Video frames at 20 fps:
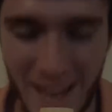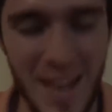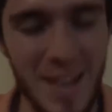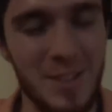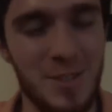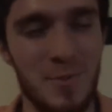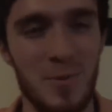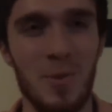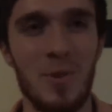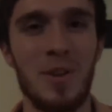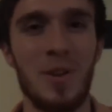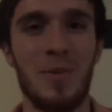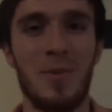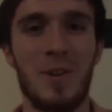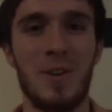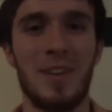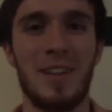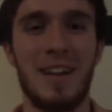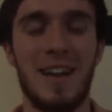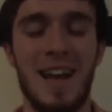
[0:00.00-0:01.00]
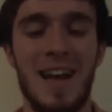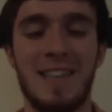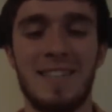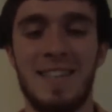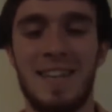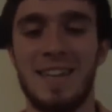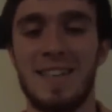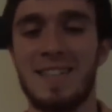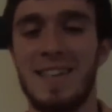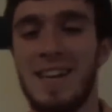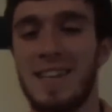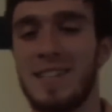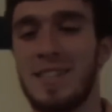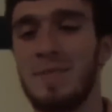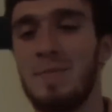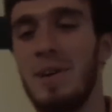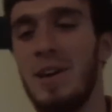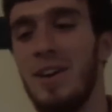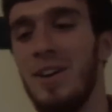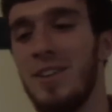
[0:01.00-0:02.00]
It's really weird that it has that exact
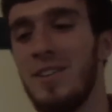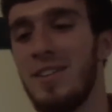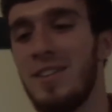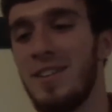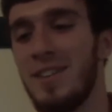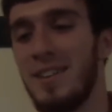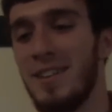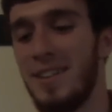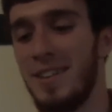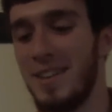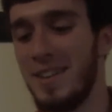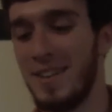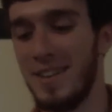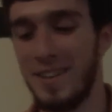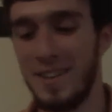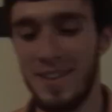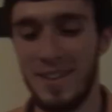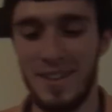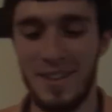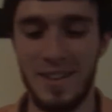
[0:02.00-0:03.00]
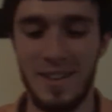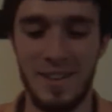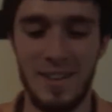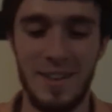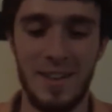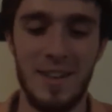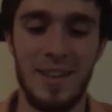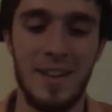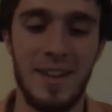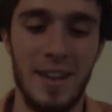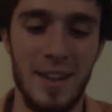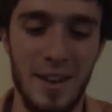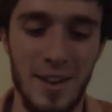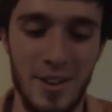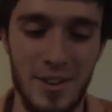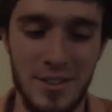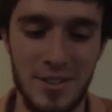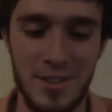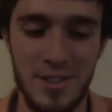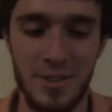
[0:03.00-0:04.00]
smell. And
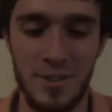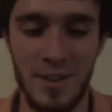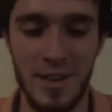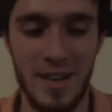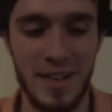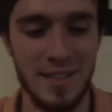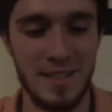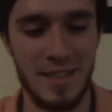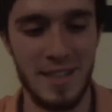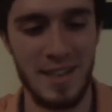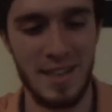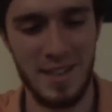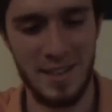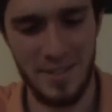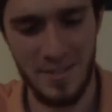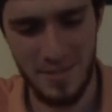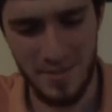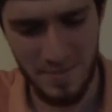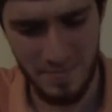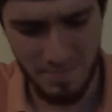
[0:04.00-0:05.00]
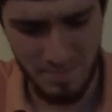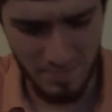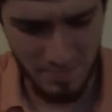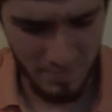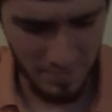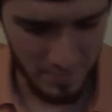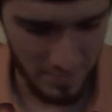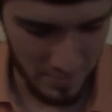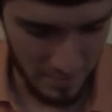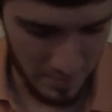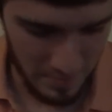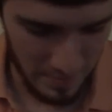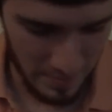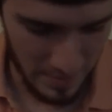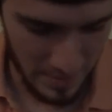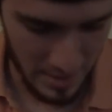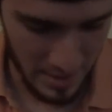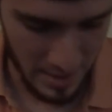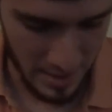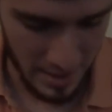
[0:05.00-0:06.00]
also it has a
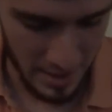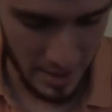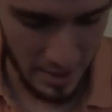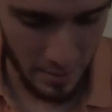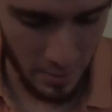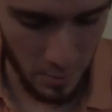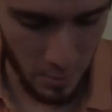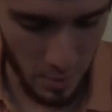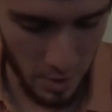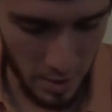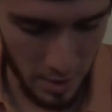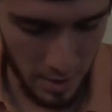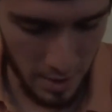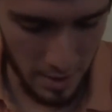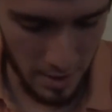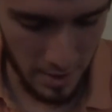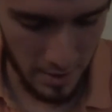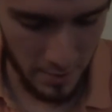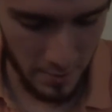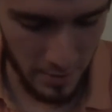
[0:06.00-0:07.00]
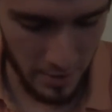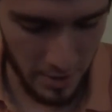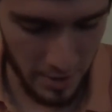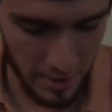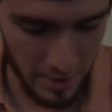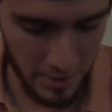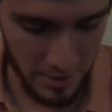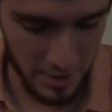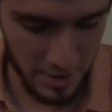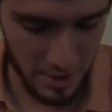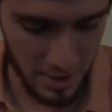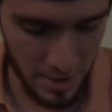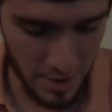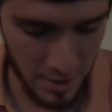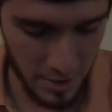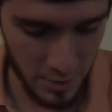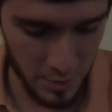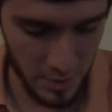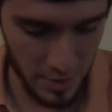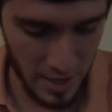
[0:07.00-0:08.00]
get 1 and 100
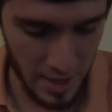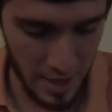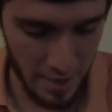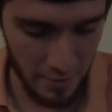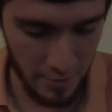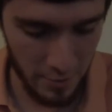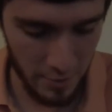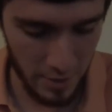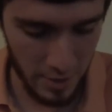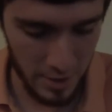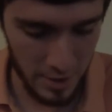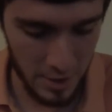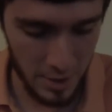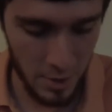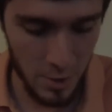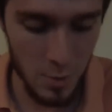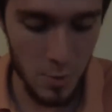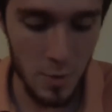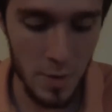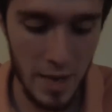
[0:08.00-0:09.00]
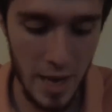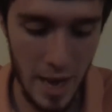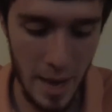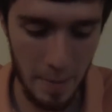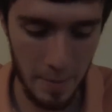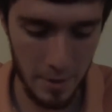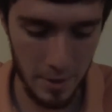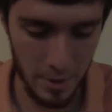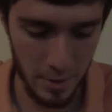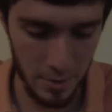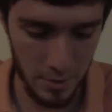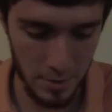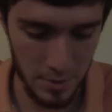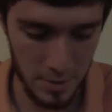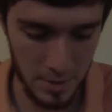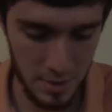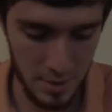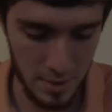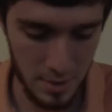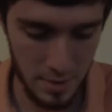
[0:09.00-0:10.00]
songs with every 2 cap
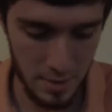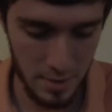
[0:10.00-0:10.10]
codes.